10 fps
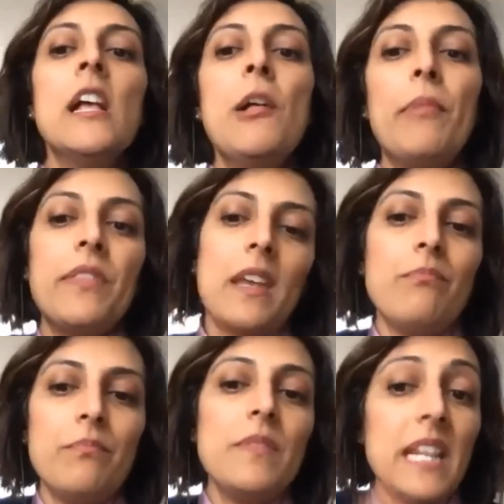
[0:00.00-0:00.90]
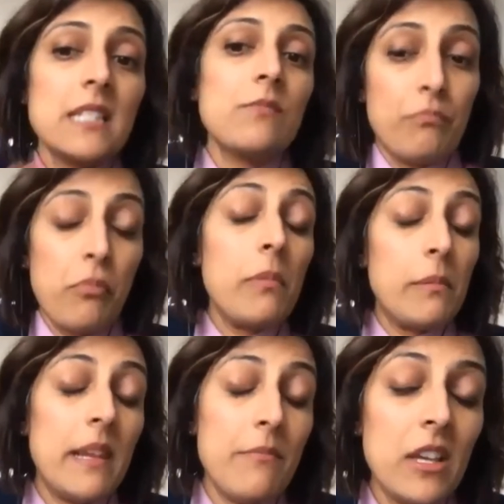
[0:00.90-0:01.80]
But that that's
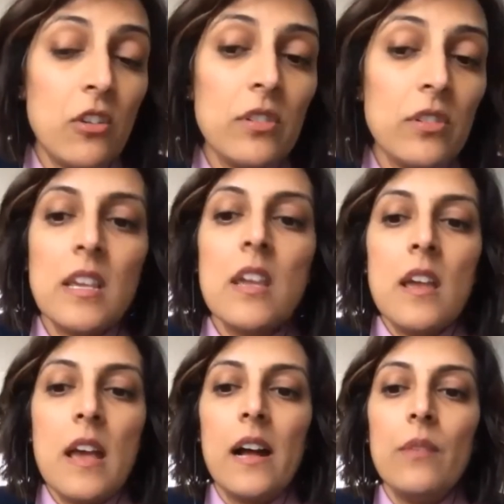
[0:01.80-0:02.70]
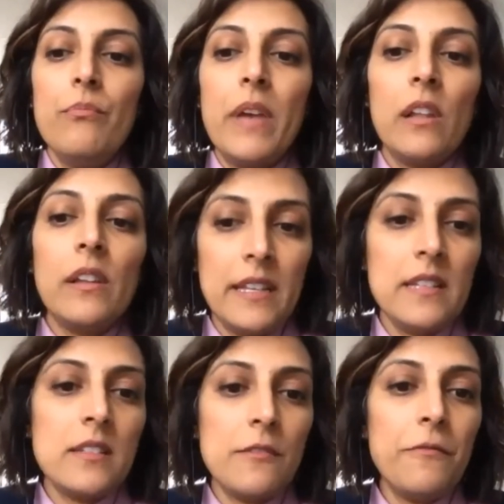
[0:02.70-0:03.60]
probably because um, Belle
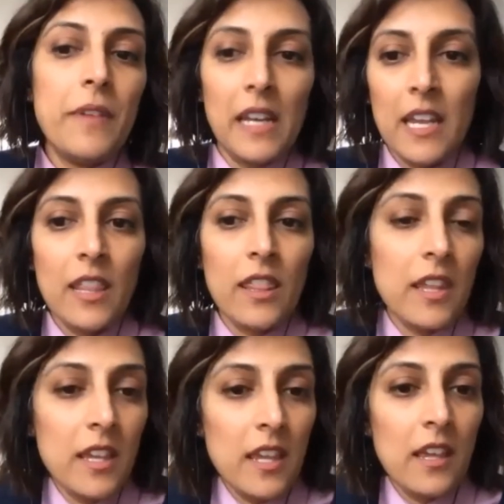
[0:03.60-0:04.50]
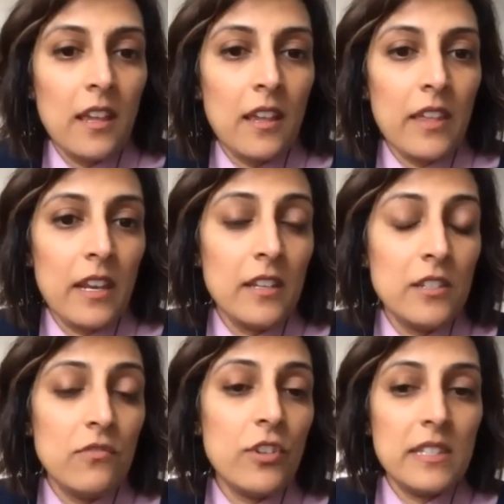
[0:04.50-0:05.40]
is feeling and thinking that her
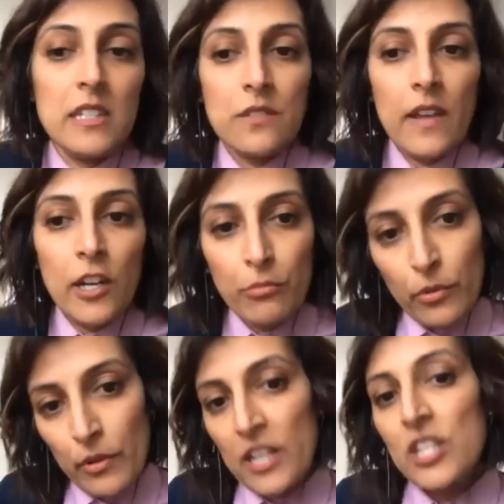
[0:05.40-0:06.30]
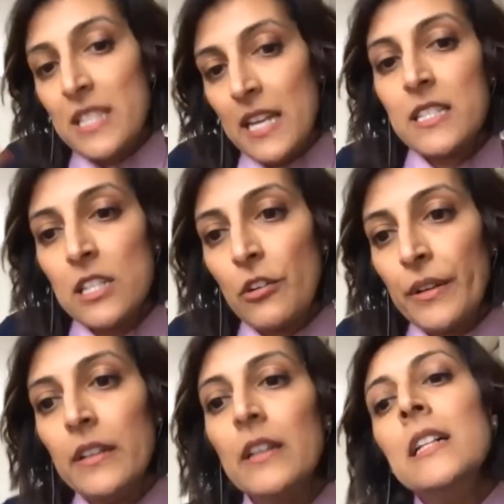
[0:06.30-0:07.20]
diversity is valuable, and she's acting on
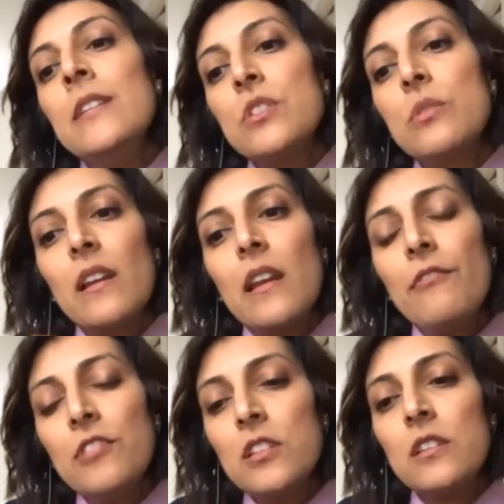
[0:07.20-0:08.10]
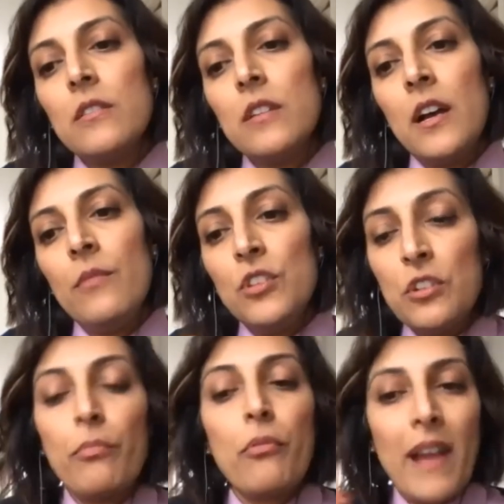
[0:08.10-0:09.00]
it. So I'd love to uh, you
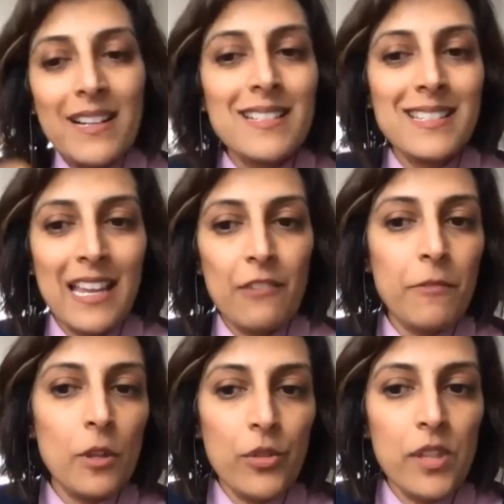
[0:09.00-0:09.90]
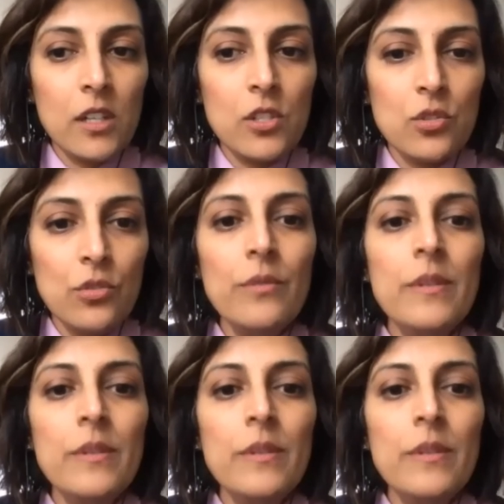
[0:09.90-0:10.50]
to practice that feel, think, do.